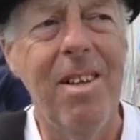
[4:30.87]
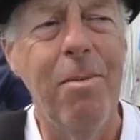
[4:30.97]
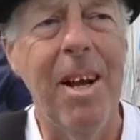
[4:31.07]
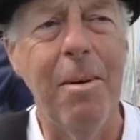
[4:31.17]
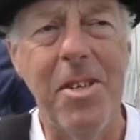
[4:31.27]

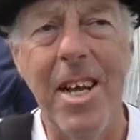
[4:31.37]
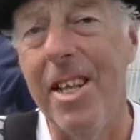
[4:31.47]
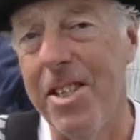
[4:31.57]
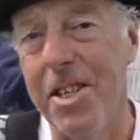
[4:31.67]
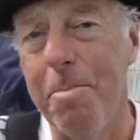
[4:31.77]
when I'm
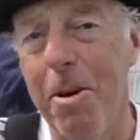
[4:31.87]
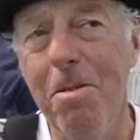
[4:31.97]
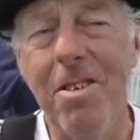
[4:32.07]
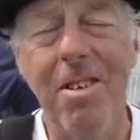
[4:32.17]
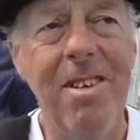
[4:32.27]
sailing this
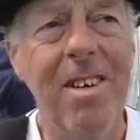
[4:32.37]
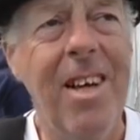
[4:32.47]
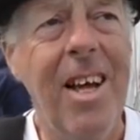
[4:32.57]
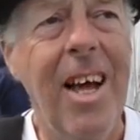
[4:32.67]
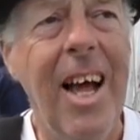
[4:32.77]
boat,
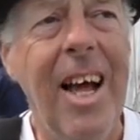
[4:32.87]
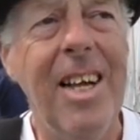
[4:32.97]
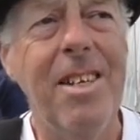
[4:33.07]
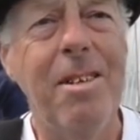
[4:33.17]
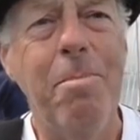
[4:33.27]

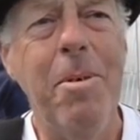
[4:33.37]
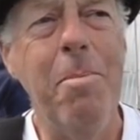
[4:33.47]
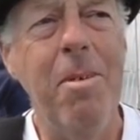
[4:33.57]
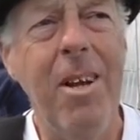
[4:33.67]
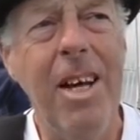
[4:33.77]
and
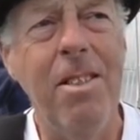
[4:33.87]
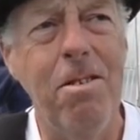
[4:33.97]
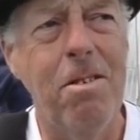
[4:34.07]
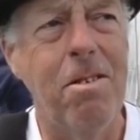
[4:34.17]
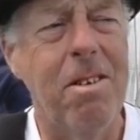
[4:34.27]
people either
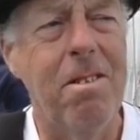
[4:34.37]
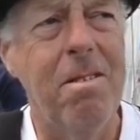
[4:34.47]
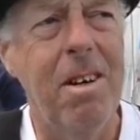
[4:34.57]
look